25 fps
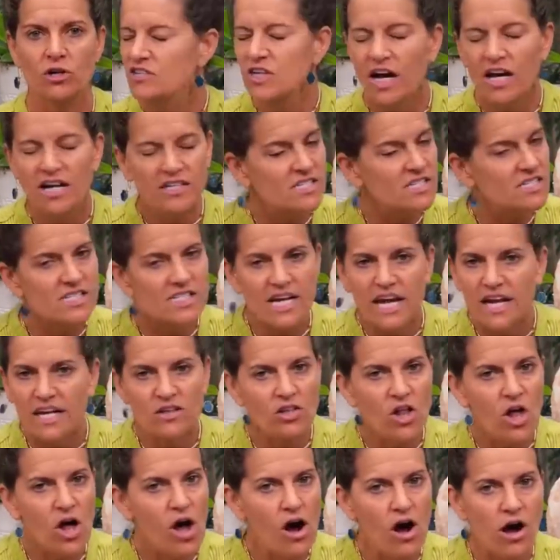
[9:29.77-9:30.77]
Doesn't take
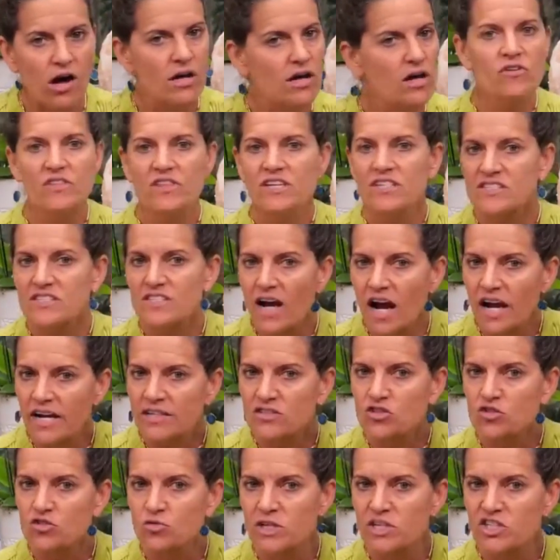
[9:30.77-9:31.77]
long for this kind of
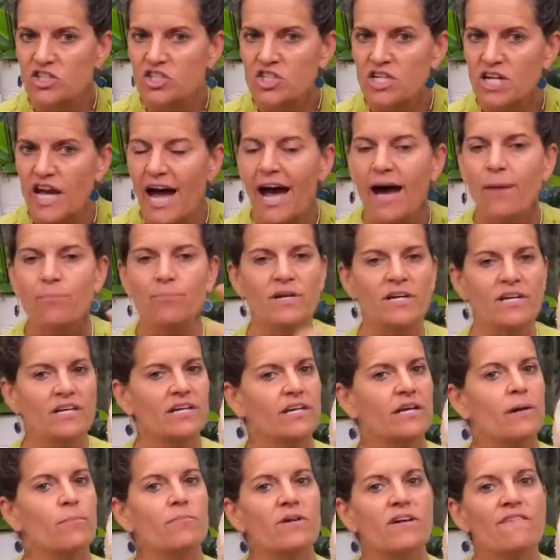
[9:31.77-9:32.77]
switch to happen.
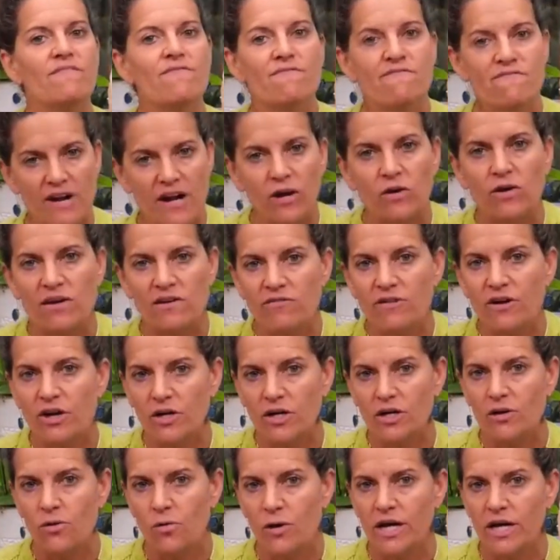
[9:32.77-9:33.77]
It can be very,
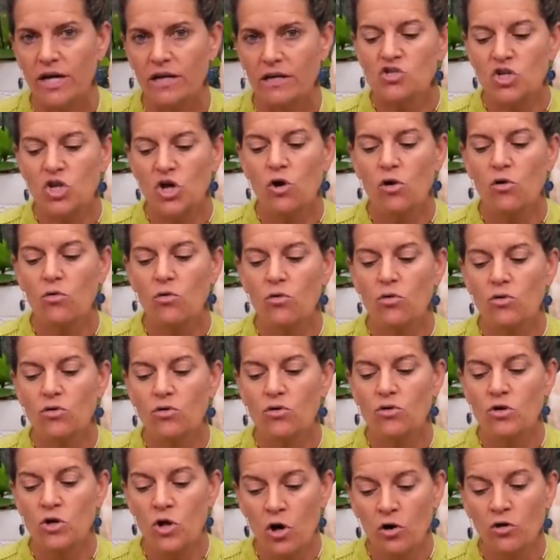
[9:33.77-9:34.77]
very quick. So
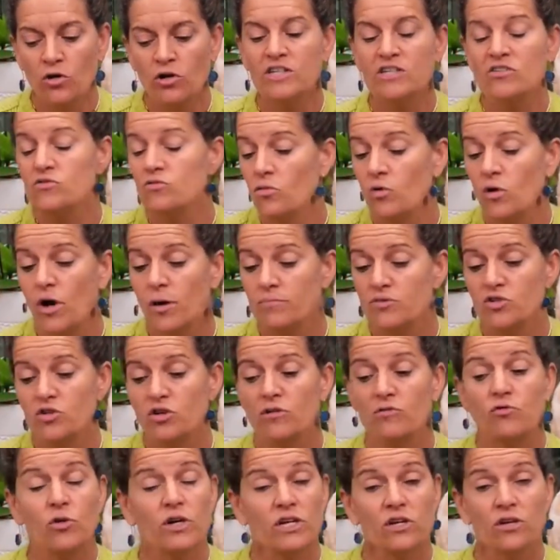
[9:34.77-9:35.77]
notice,
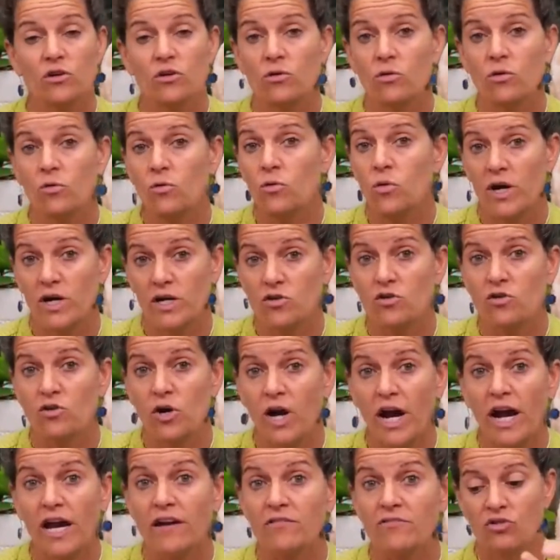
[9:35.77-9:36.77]
observe what you
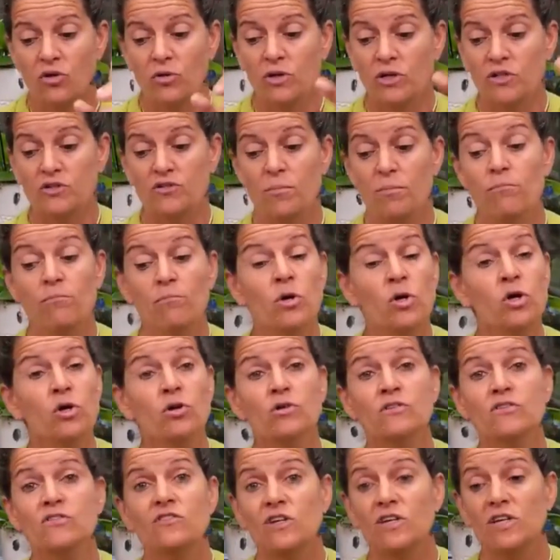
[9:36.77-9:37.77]
crave. So it's
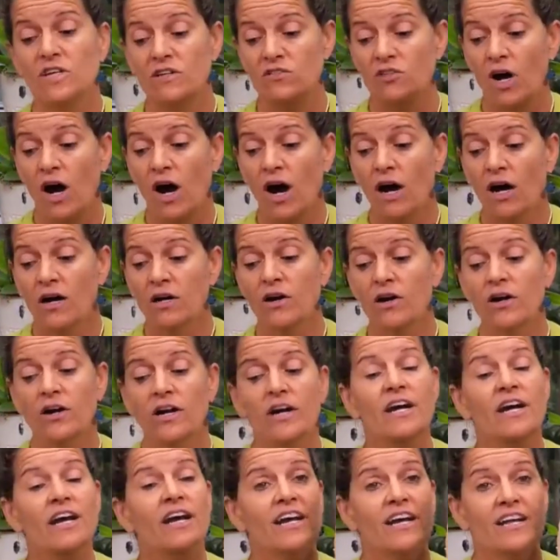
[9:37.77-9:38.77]
moods, it's hunger,
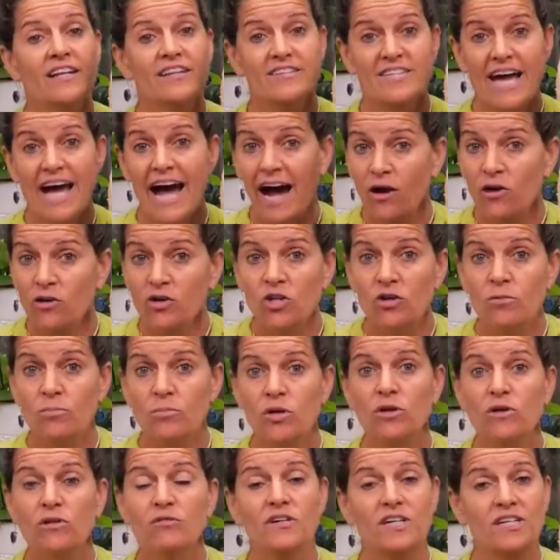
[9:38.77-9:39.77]
it's how you
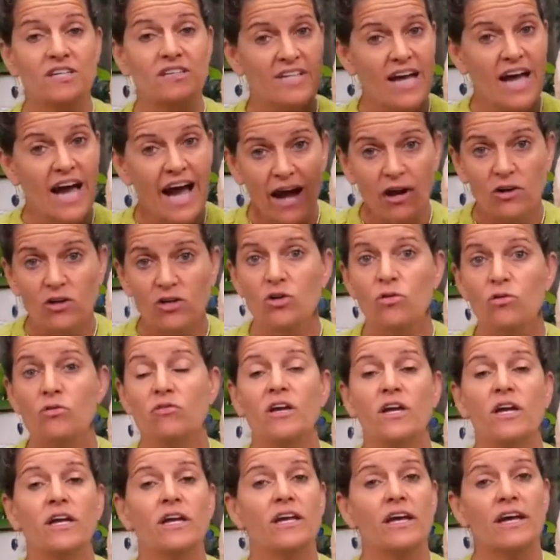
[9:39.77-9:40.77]
move, it's how you
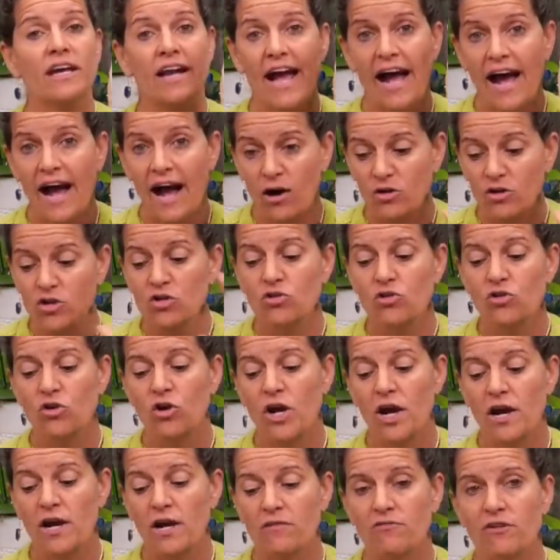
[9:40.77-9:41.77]
think, and how you crave.
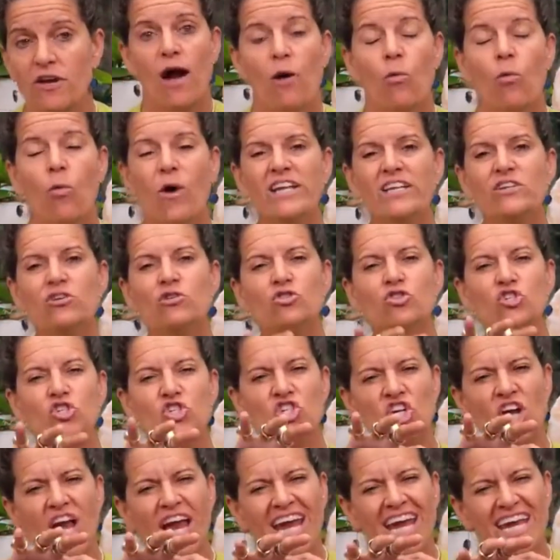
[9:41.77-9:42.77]
And when you
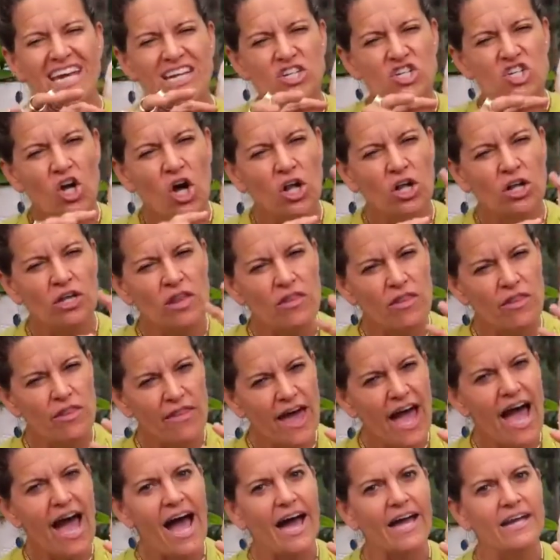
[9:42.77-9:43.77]
change all of
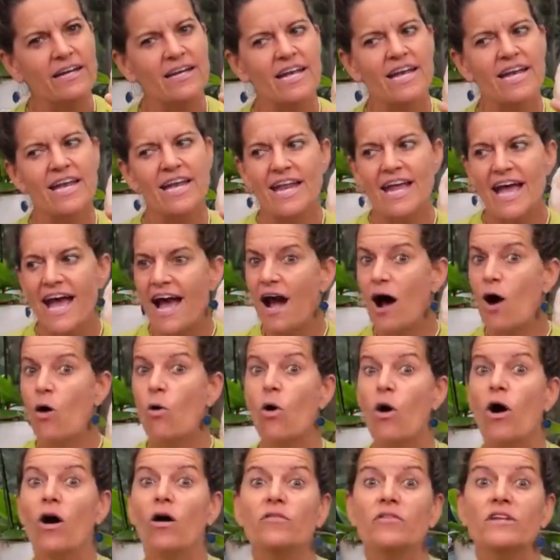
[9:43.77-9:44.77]
that, now
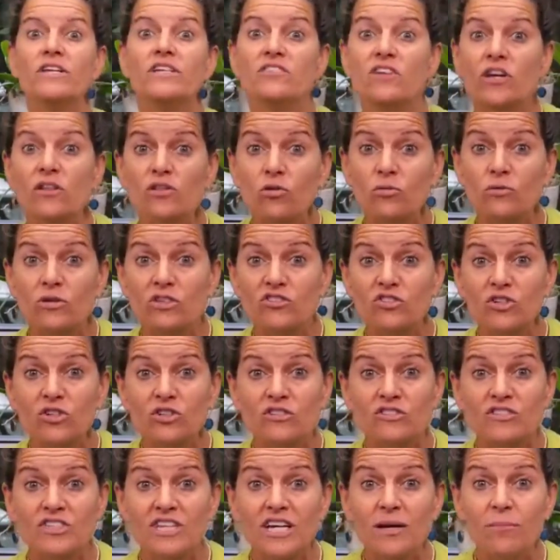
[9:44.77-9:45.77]
all these other
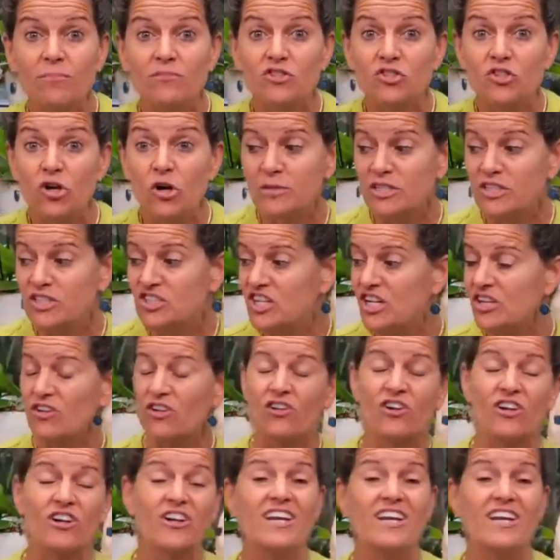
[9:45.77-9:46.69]
results get so much either.